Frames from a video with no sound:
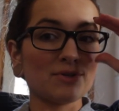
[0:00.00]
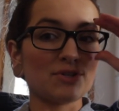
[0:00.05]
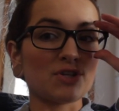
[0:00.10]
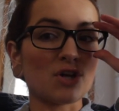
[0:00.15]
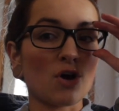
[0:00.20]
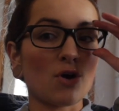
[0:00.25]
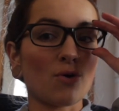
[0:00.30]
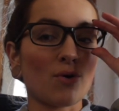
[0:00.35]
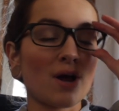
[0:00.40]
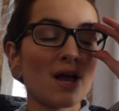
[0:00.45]

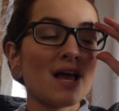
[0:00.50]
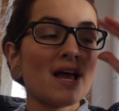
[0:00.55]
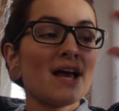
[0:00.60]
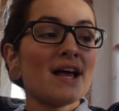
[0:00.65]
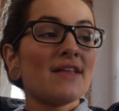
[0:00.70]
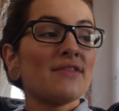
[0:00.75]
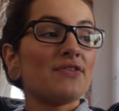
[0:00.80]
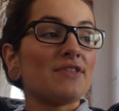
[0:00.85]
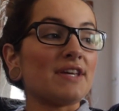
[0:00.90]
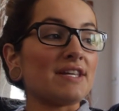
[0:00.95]
So
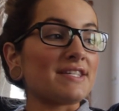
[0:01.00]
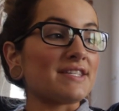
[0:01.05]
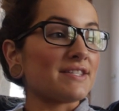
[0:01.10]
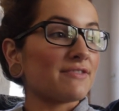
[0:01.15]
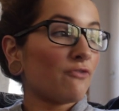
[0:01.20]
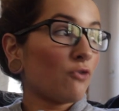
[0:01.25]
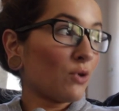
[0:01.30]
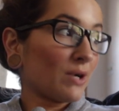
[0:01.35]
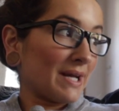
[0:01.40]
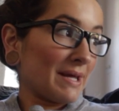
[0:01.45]
this
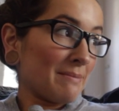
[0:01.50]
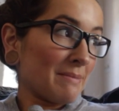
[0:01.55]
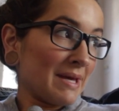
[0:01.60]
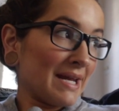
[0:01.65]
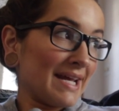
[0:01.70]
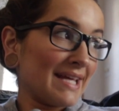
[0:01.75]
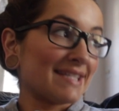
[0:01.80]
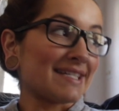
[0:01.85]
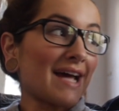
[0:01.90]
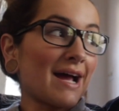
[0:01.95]
40
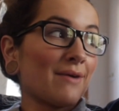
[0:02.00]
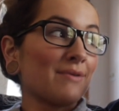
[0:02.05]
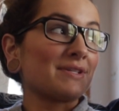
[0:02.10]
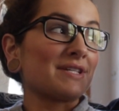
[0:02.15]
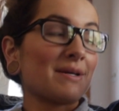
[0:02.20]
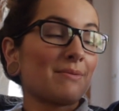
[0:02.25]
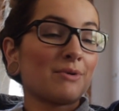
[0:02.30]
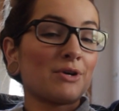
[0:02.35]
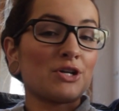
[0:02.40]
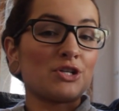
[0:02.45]
minutes, I was
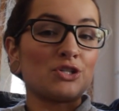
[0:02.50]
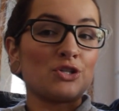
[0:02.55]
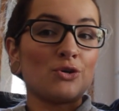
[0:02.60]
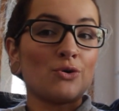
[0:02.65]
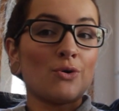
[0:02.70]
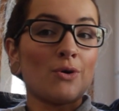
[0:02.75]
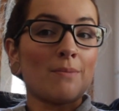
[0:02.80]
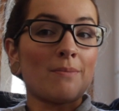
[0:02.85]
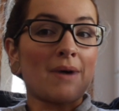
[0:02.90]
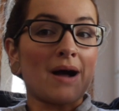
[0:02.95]
able to
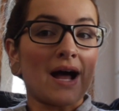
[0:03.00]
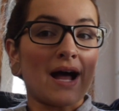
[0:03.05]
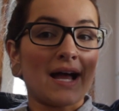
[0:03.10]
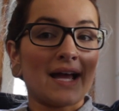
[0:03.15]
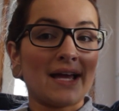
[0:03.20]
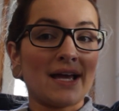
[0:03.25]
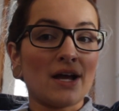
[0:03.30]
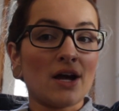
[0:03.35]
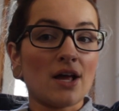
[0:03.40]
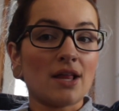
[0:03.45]
do
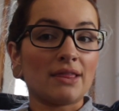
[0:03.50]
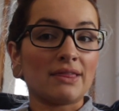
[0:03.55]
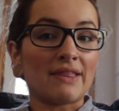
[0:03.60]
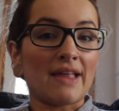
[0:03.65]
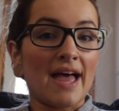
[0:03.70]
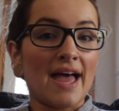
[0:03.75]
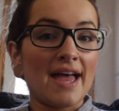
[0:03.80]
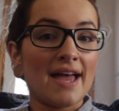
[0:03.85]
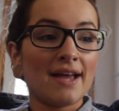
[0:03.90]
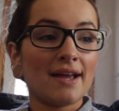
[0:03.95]
my
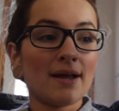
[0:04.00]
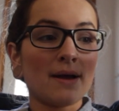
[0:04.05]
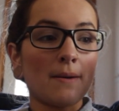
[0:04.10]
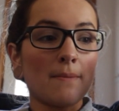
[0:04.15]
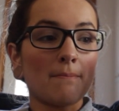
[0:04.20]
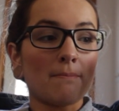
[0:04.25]
leg,